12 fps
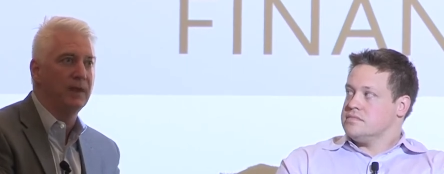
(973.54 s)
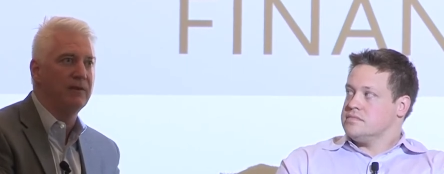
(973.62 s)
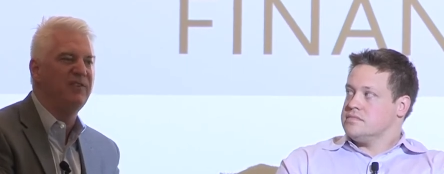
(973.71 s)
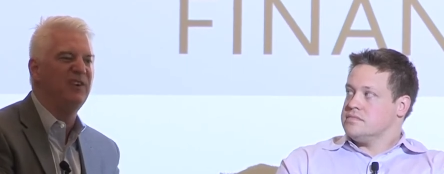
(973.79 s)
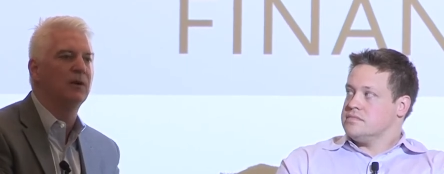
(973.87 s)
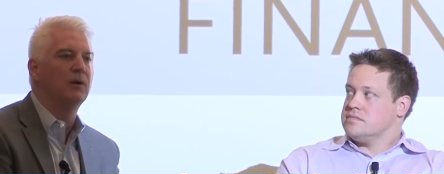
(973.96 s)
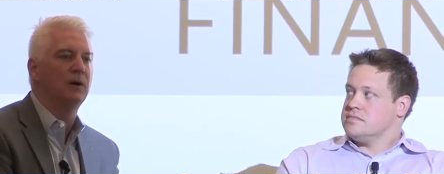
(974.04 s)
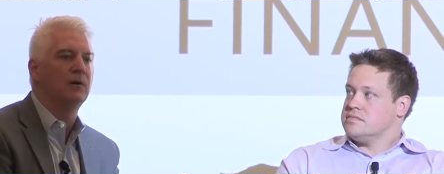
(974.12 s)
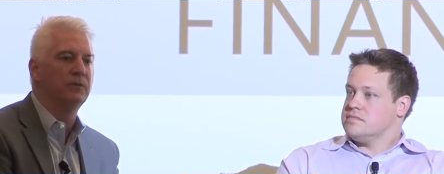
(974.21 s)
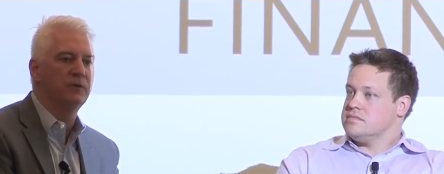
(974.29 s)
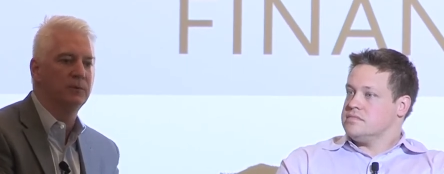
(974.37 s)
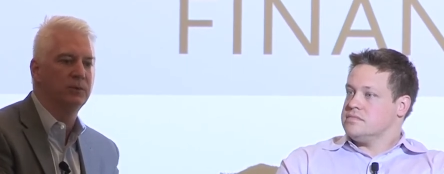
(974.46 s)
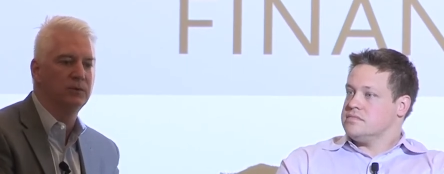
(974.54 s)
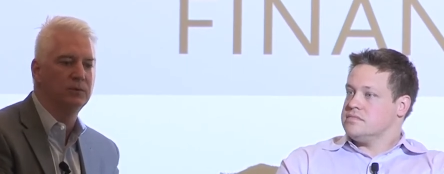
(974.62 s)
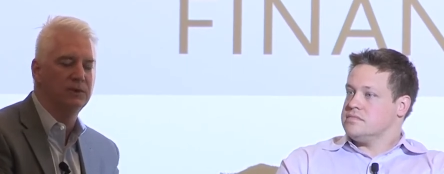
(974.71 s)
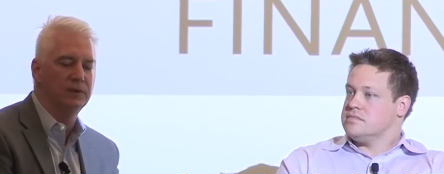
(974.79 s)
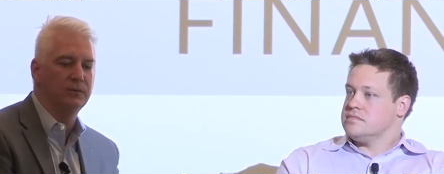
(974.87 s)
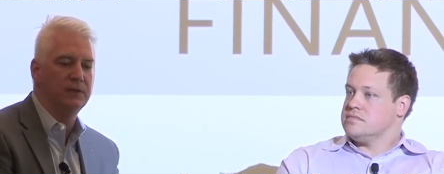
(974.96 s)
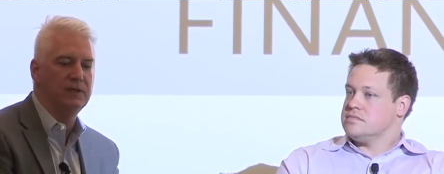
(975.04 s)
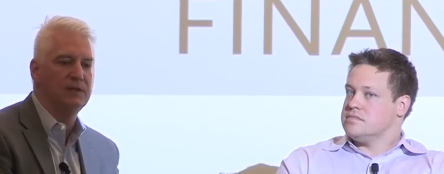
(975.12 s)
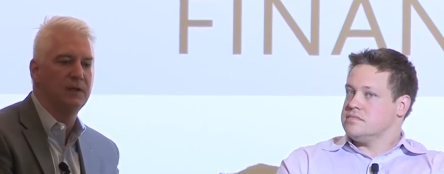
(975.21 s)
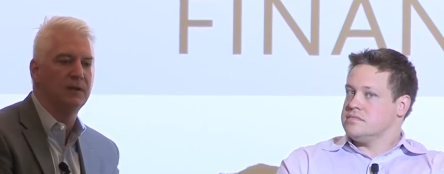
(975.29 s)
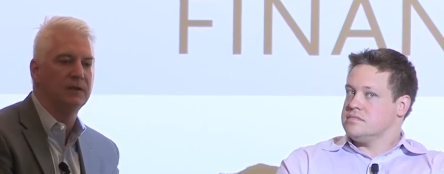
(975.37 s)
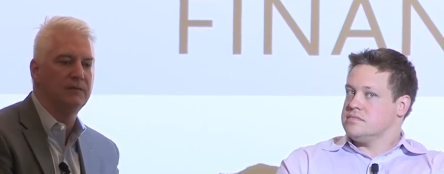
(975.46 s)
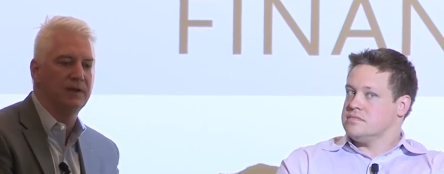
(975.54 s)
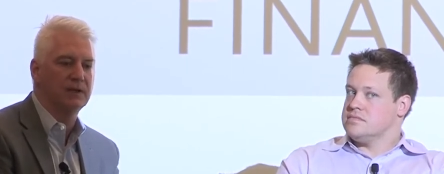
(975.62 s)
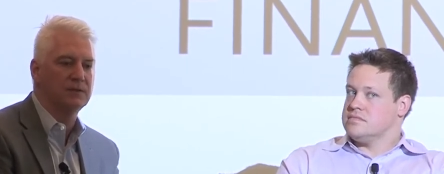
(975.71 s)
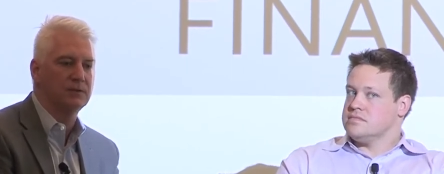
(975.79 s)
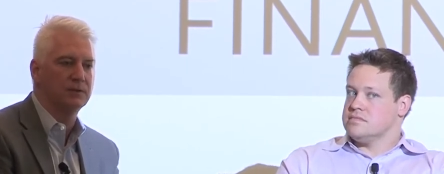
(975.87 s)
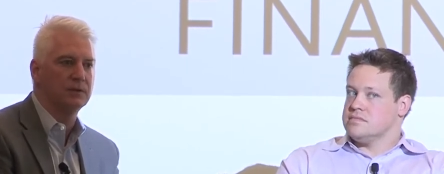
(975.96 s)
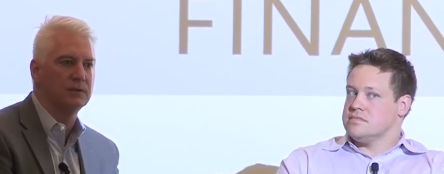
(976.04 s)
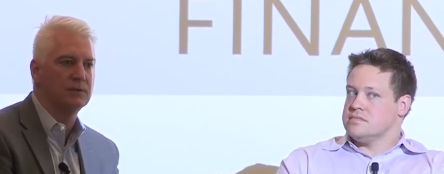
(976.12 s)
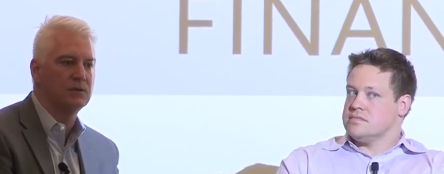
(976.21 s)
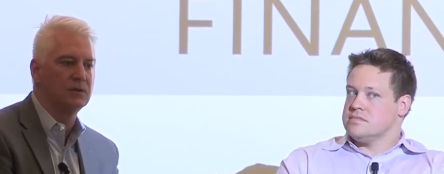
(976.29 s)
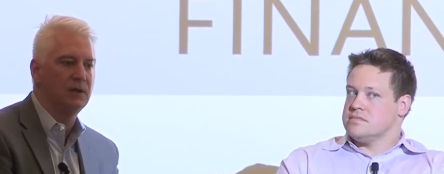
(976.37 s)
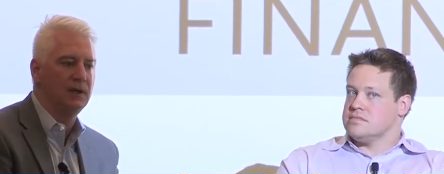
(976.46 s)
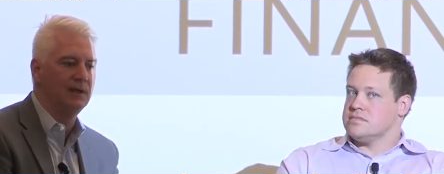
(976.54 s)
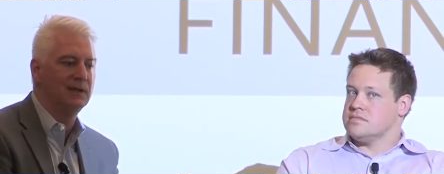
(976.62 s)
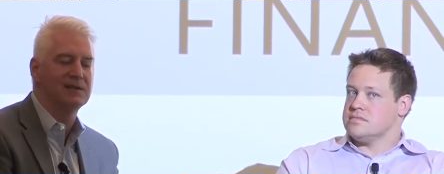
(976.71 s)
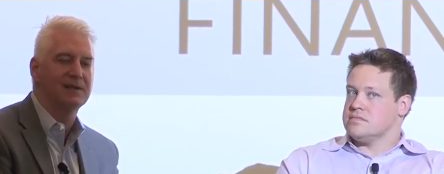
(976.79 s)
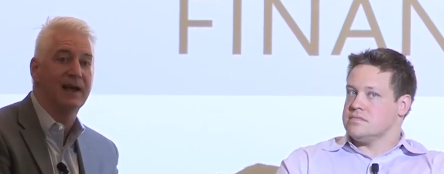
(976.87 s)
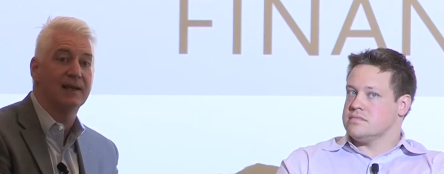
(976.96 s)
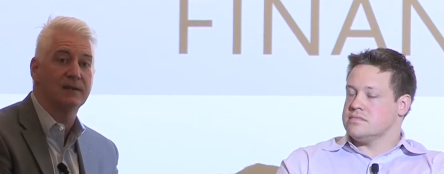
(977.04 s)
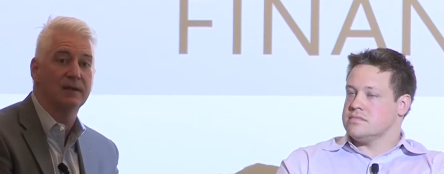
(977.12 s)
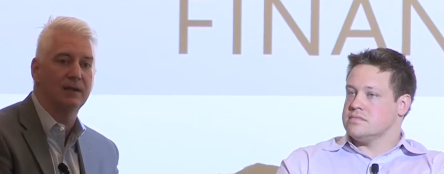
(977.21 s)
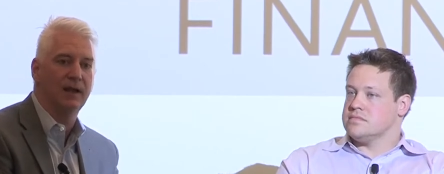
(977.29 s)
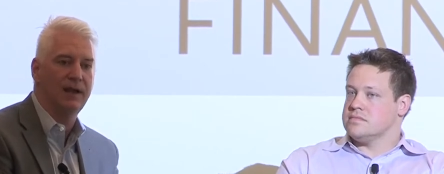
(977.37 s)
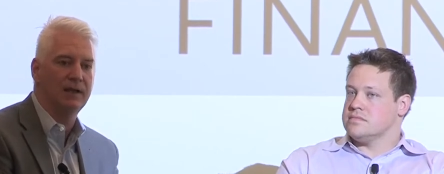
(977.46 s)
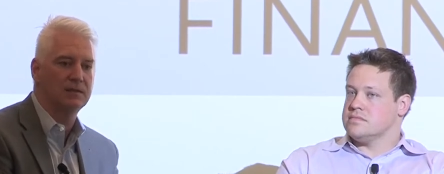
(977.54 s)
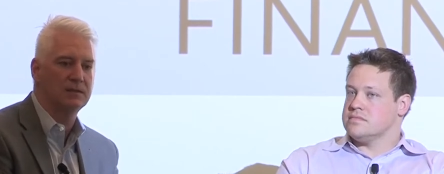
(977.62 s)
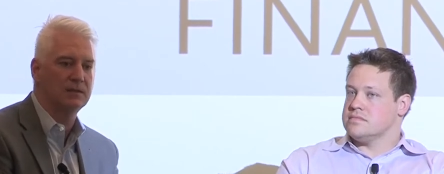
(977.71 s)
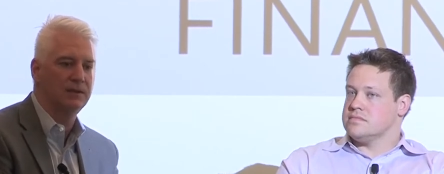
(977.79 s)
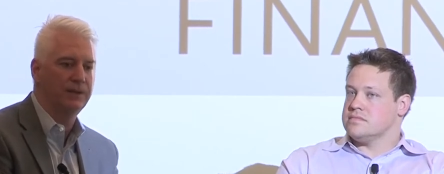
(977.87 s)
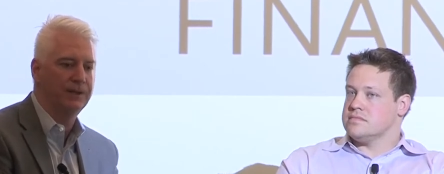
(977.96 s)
Speaker 1: they feel comfortable with retail investors in this asset class.